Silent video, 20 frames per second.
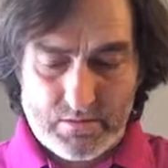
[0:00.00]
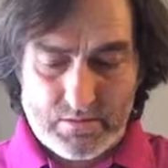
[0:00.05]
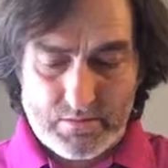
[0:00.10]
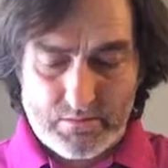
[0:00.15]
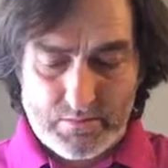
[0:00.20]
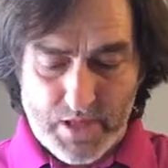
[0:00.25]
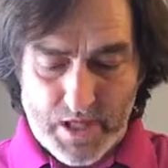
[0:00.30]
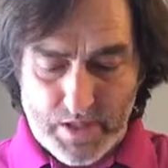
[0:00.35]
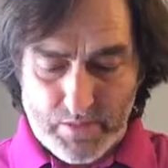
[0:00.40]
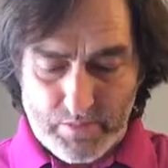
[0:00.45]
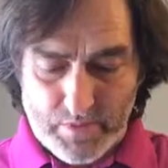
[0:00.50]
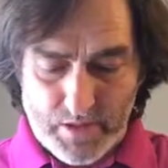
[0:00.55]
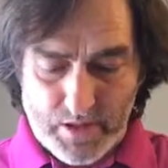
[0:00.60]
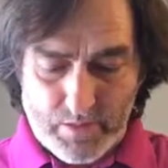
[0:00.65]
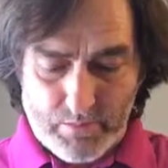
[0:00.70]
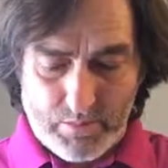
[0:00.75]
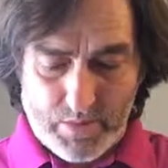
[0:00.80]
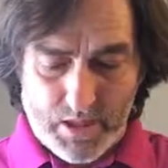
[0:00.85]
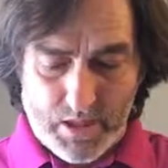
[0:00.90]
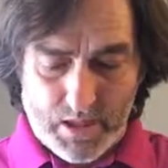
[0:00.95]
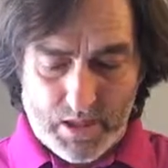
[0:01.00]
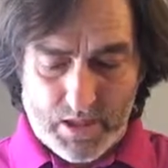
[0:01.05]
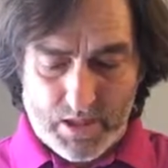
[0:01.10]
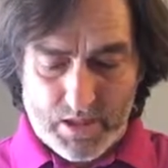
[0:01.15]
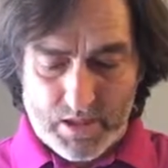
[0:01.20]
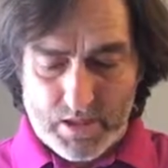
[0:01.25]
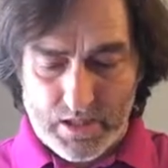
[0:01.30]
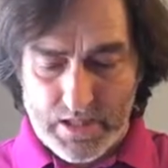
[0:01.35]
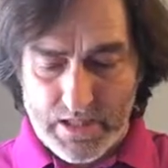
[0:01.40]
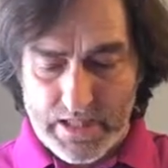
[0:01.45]
Barbara Buck,
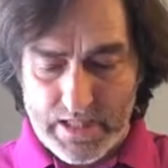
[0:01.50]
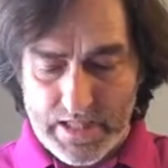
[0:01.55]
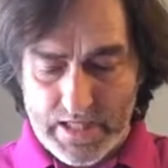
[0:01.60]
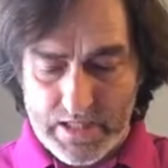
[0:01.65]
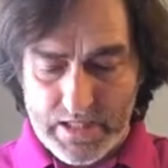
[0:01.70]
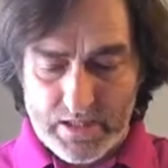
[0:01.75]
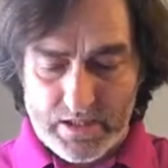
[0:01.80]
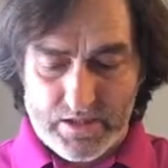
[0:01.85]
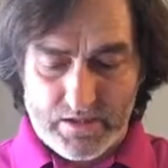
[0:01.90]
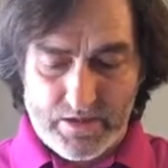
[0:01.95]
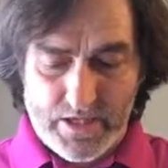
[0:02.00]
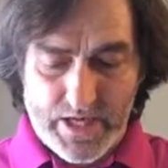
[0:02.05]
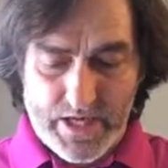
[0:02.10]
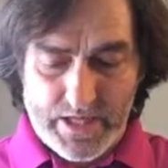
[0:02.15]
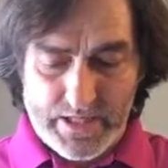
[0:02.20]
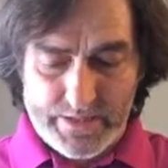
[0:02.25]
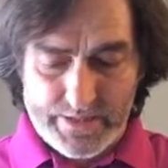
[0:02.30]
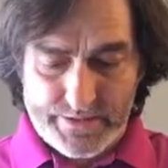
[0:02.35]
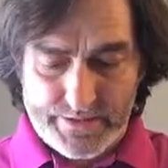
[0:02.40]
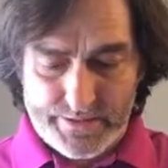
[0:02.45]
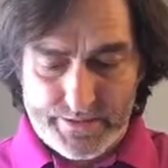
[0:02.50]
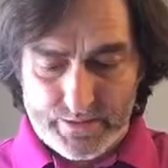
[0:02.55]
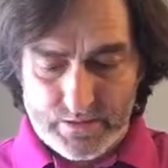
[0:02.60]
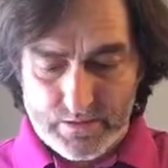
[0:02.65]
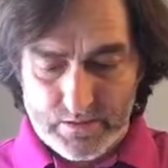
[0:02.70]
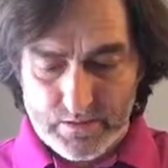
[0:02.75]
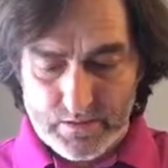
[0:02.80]
Elena Grace.